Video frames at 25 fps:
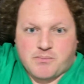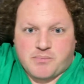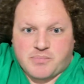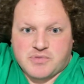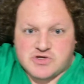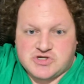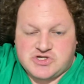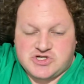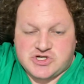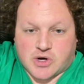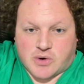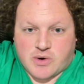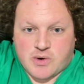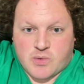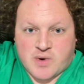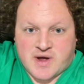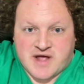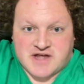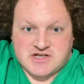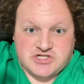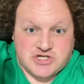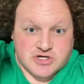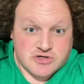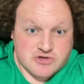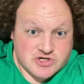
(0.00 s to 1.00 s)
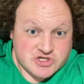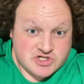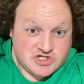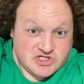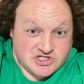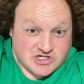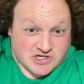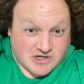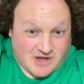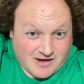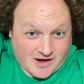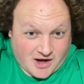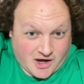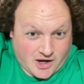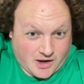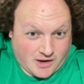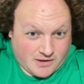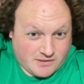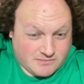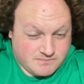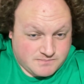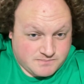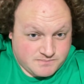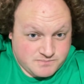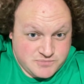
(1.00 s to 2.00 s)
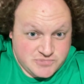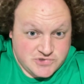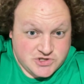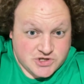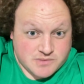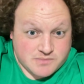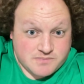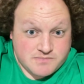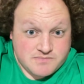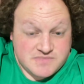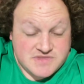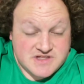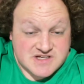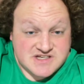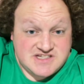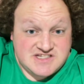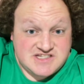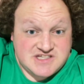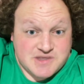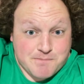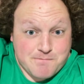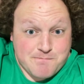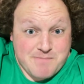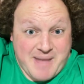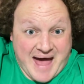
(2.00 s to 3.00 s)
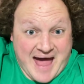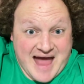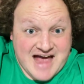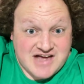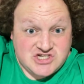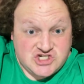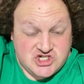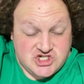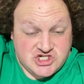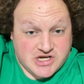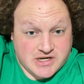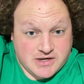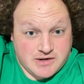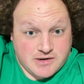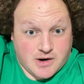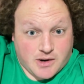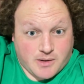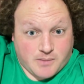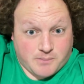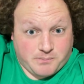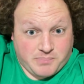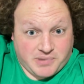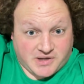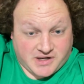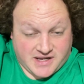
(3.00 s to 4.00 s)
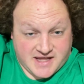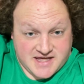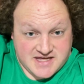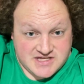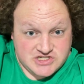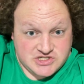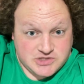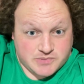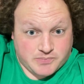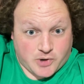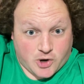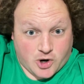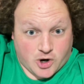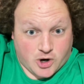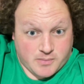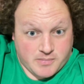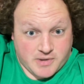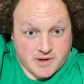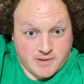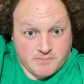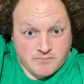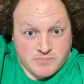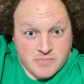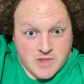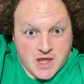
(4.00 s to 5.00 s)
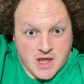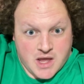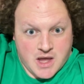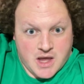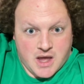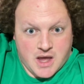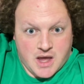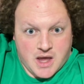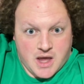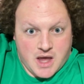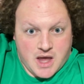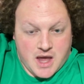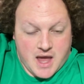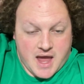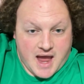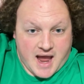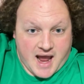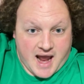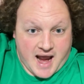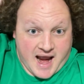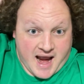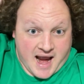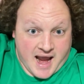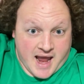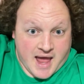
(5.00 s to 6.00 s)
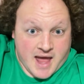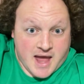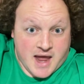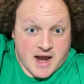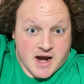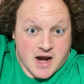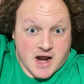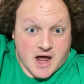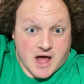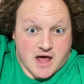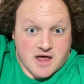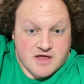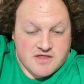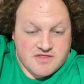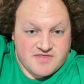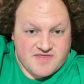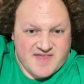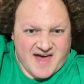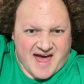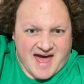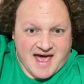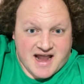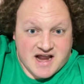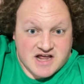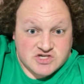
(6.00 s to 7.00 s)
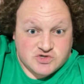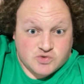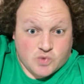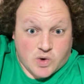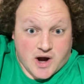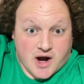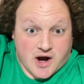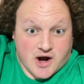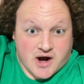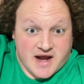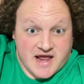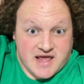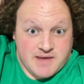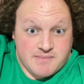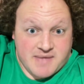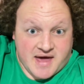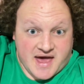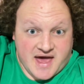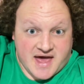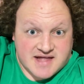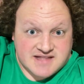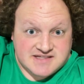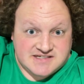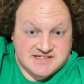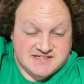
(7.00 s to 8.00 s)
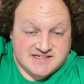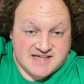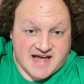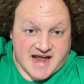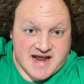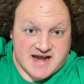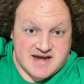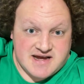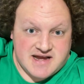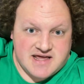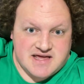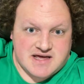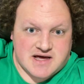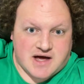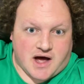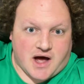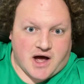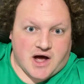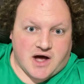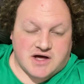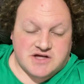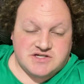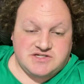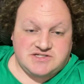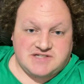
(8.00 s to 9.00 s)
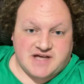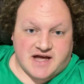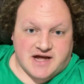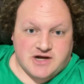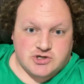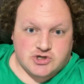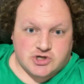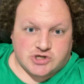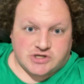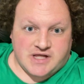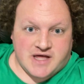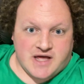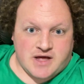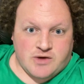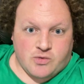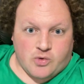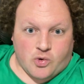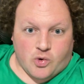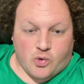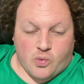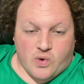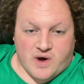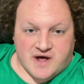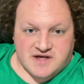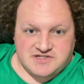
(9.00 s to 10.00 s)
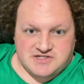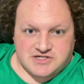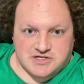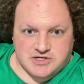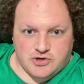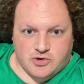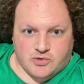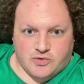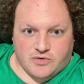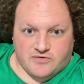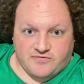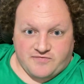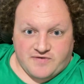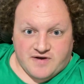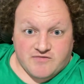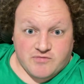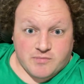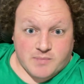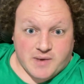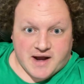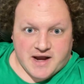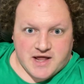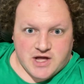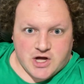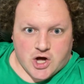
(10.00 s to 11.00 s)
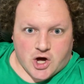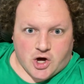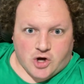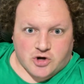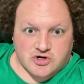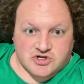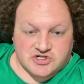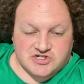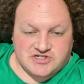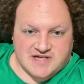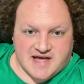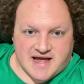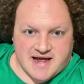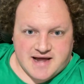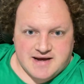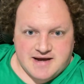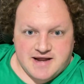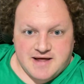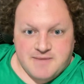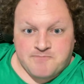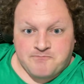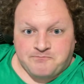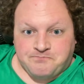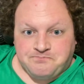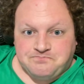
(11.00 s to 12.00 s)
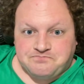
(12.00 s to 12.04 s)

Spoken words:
So he went to the Sebastian Police Department, and that is where he met Sandy, Sandra Lynn Wessendorf. Everybody called her Sandy.